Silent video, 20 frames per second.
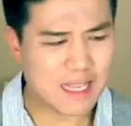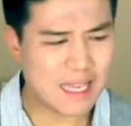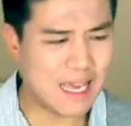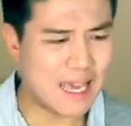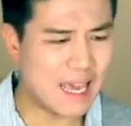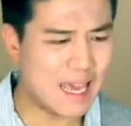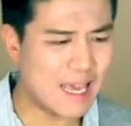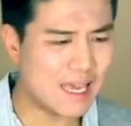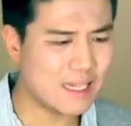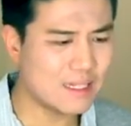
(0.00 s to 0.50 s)

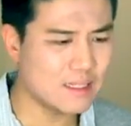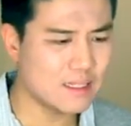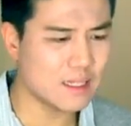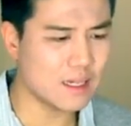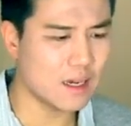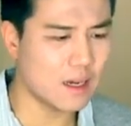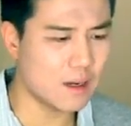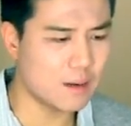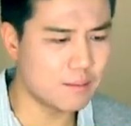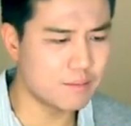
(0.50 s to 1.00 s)
And
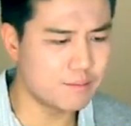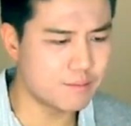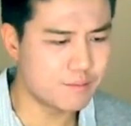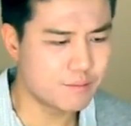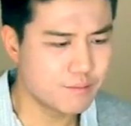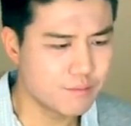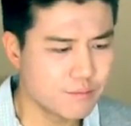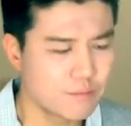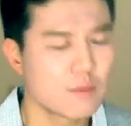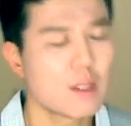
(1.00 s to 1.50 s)

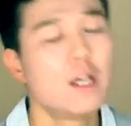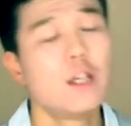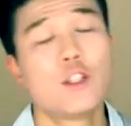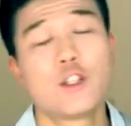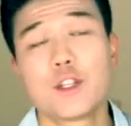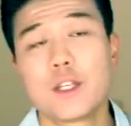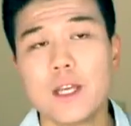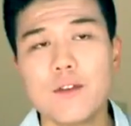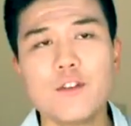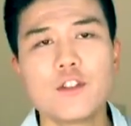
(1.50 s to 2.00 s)

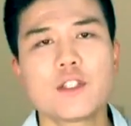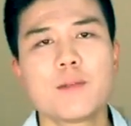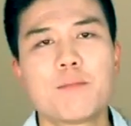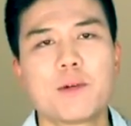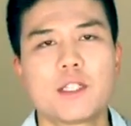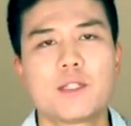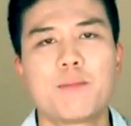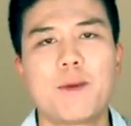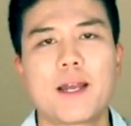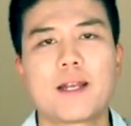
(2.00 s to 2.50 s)
to give you some
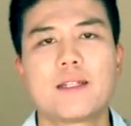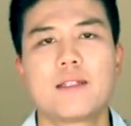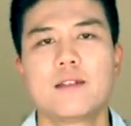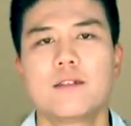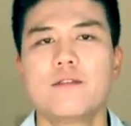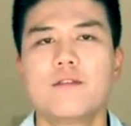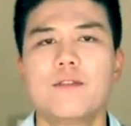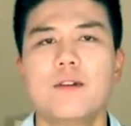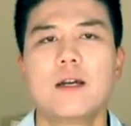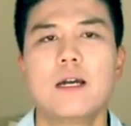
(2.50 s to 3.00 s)

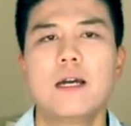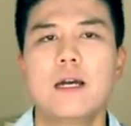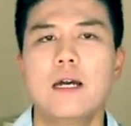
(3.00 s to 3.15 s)
perspective,